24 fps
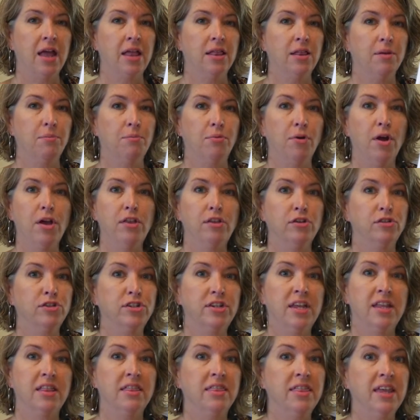The brothers
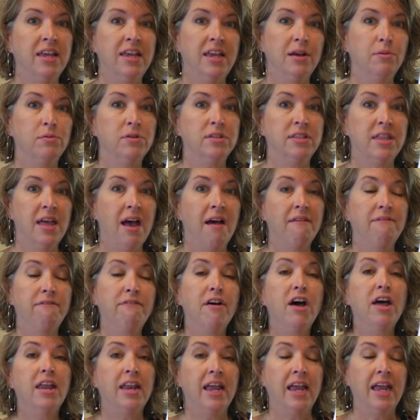didn't think it was that
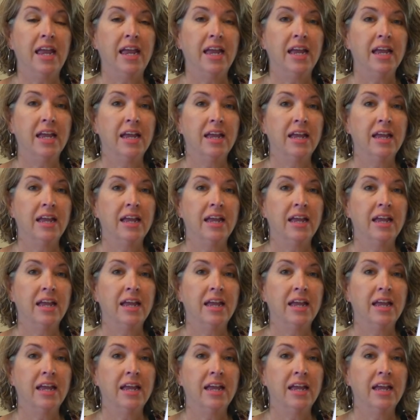funny.